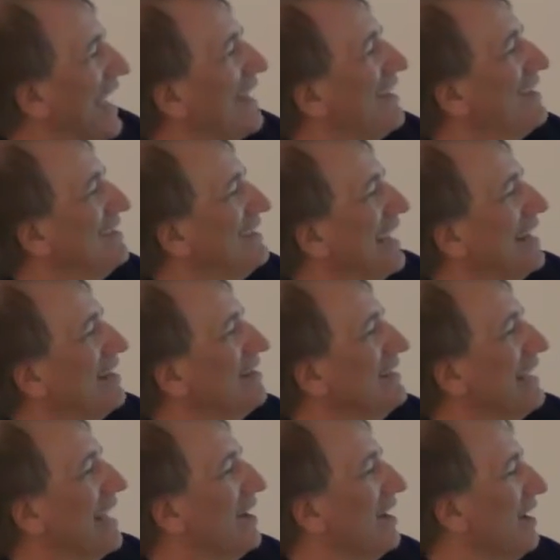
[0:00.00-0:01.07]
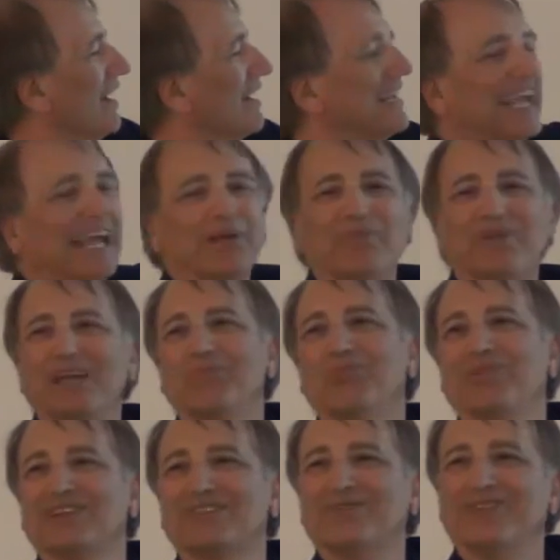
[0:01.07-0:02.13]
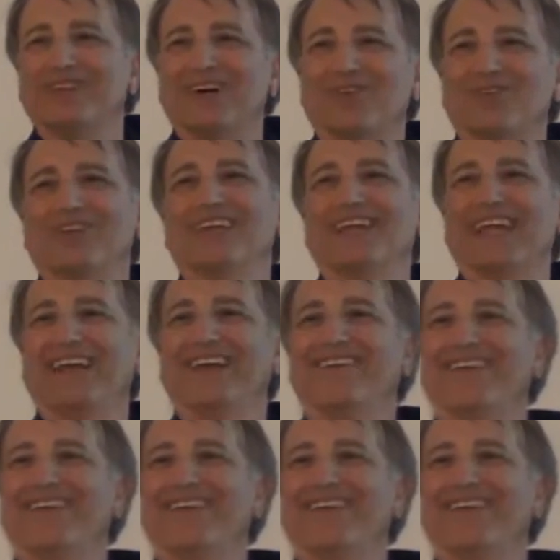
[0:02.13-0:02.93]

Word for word: data, data, data. I can't make bricks without clay,